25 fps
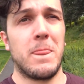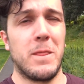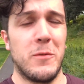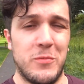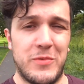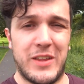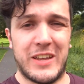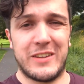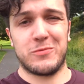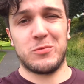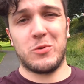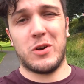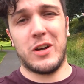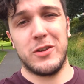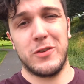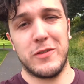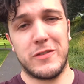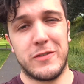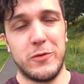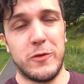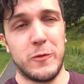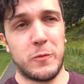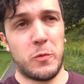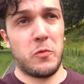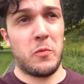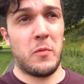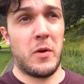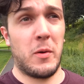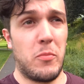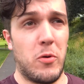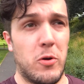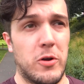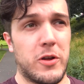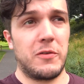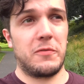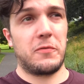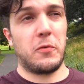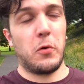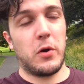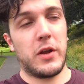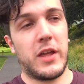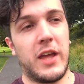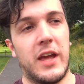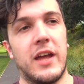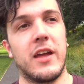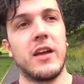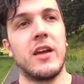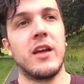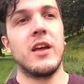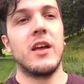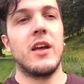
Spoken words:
That's what I used to use for my Pocket 4K.